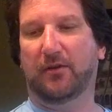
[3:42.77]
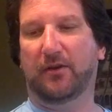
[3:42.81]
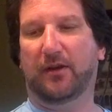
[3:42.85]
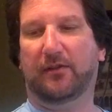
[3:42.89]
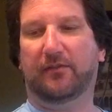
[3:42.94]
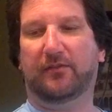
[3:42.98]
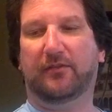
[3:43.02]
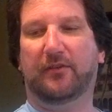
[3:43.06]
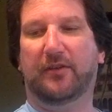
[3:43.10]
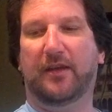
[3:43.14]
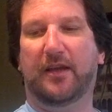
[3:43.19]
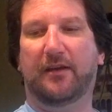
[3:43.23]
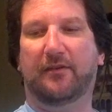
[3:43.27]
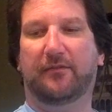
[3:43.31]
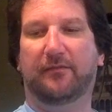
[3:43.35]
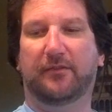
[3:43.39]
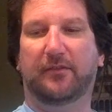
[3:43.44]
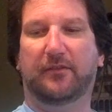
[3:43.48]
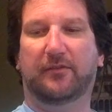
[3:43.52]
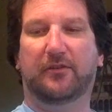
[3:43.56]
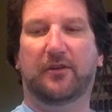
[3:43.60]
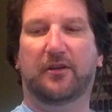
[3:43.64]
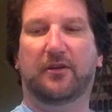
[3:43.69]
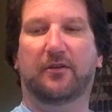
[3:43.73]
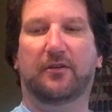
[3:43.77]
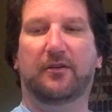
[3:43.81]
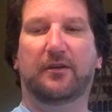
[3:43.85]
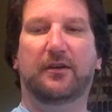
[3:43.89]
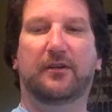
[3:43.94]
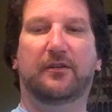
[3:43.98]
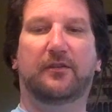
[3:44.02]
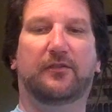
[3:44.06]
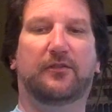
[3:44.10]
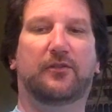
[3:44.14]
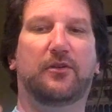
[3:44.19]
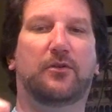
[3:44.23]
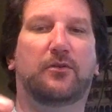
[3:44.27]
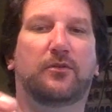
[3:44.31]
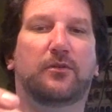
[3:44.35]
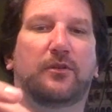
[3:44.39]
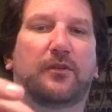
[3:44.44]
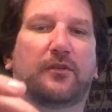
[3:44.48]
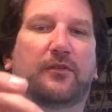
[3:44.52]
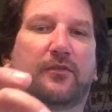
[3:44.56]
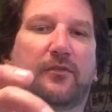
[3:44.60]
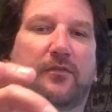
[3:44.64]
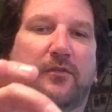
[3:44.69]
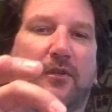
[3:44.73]
We also have this color here, is
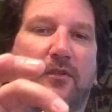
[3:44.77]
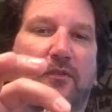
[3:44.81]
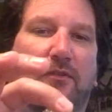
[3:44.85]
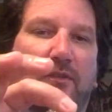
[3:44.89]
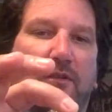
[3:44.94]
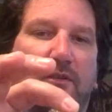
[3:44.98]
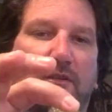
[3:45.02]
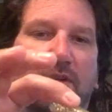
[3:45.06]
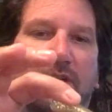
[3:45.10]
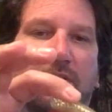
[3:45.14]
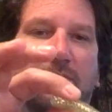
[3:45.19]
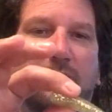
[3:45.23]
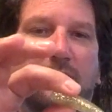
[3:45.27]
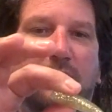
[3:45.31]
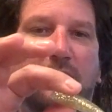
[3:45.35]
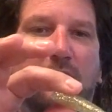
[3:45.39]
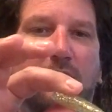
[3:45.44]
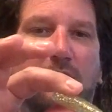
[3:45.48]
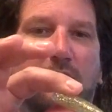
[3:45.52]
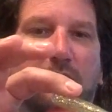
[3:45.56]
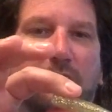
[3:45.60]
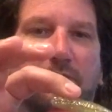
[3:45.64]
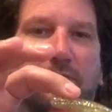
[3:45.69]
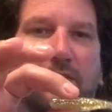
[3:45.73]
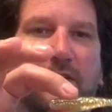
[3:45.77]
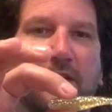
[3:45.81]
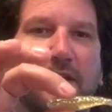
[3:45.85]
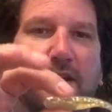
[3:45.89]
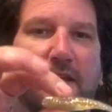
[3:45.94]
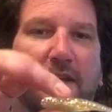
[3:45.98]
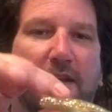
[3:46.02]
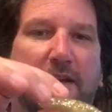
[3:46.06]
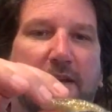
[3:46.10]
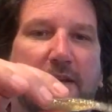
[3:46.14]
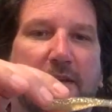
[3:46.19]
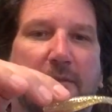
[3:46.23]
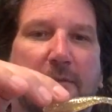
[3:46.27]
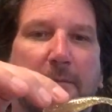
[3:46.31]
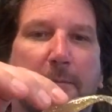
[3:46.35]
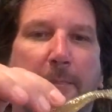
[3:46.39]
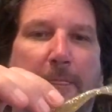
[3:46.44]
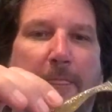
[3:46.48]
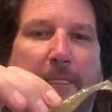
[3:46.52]
gold. It's the clear with the gold flake in it.